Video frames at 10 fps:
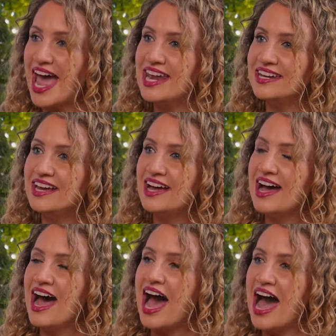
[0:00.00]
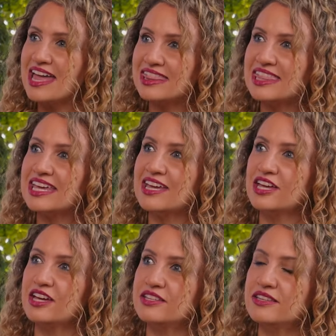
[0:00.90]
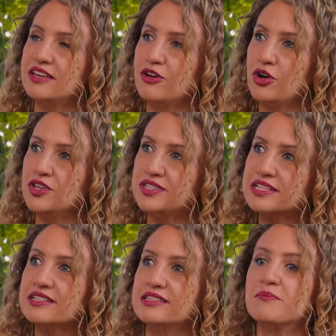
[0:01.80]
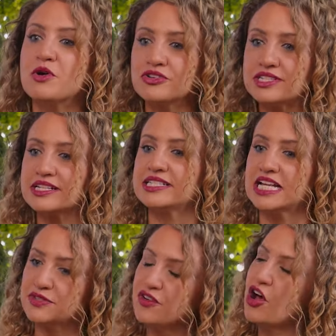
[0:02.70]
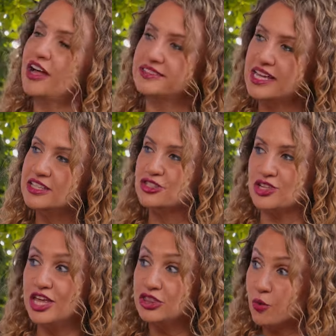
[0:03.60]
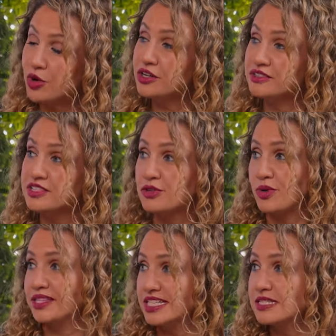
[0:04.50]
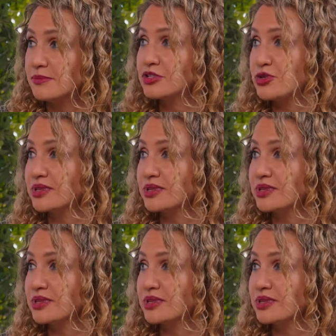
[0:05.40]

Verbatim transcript: And I think the most successful content in, in the world is the one that's the most